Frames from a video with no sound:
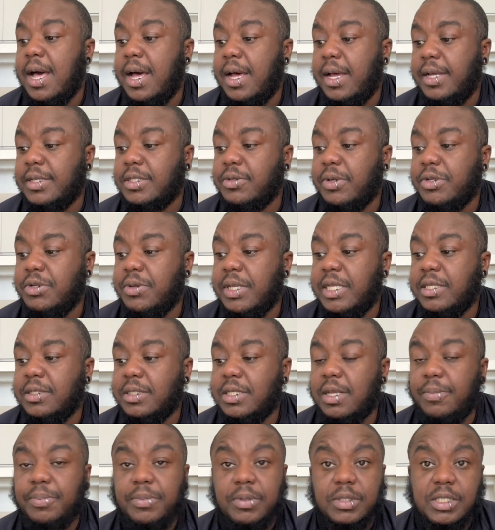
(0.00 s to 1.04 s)
So I do
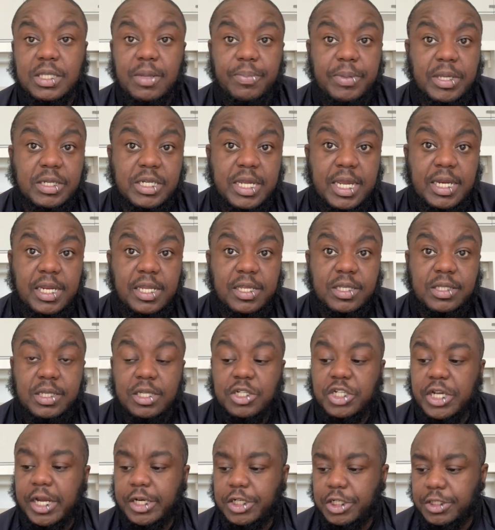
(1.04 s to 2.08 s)
subcutaneous
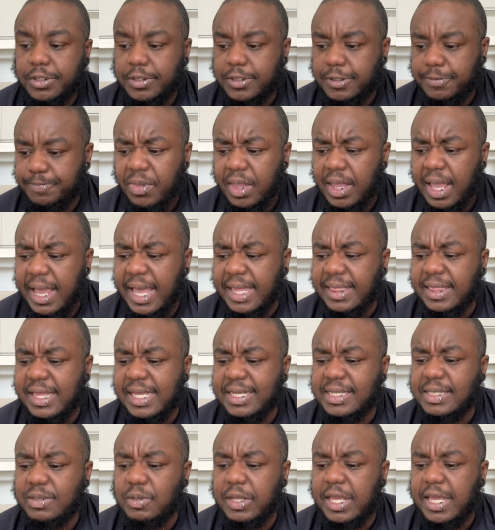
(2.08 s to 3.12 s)
injections, and
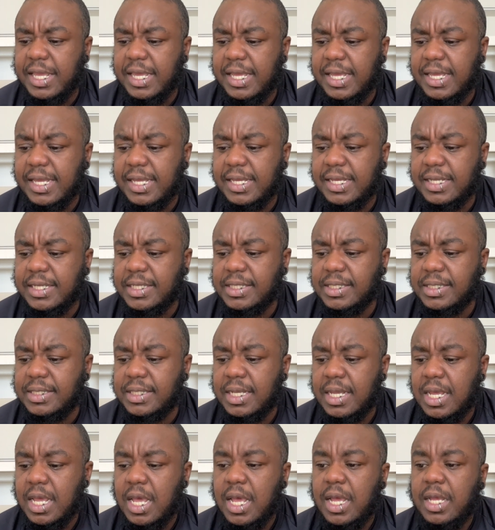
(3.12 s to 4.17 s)
this is
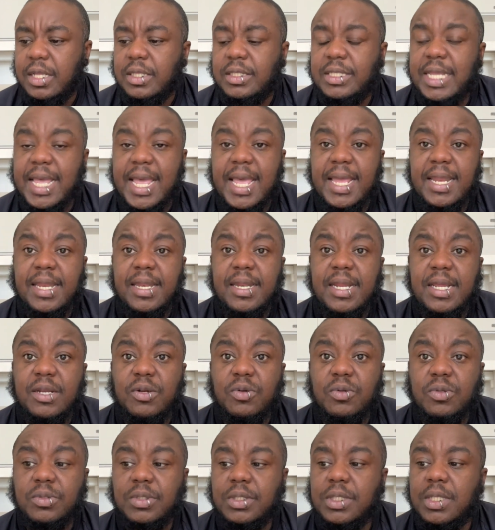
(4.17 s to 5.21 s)
10
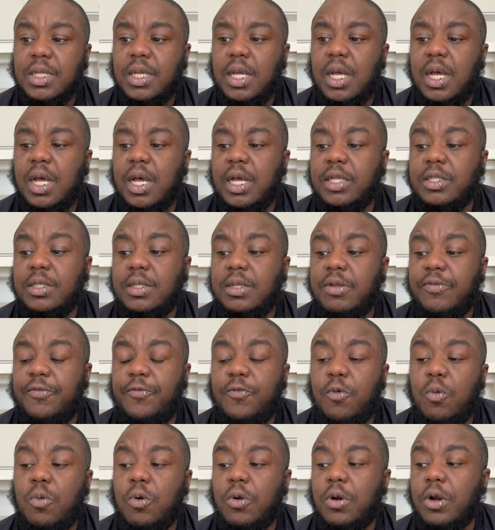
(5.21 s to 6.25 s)
needles
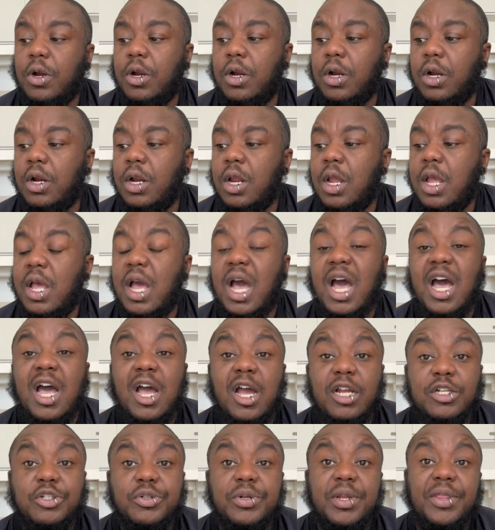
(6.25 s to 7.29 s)
for
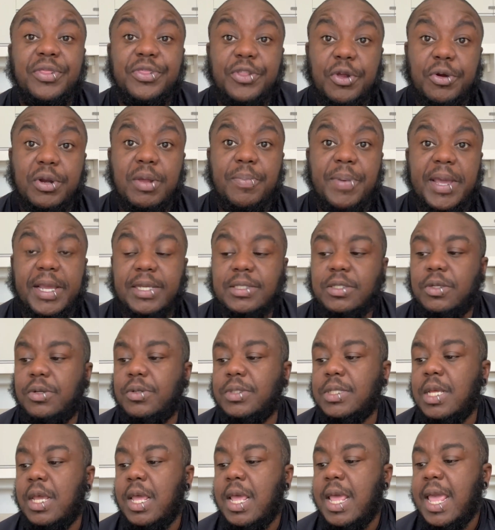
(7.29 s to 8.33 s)
130
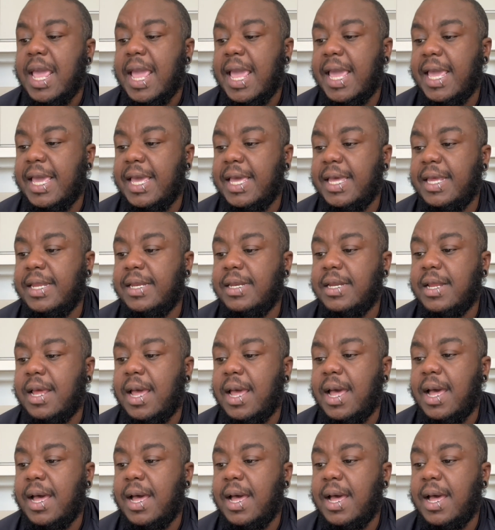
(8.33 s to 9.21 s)
pesos, and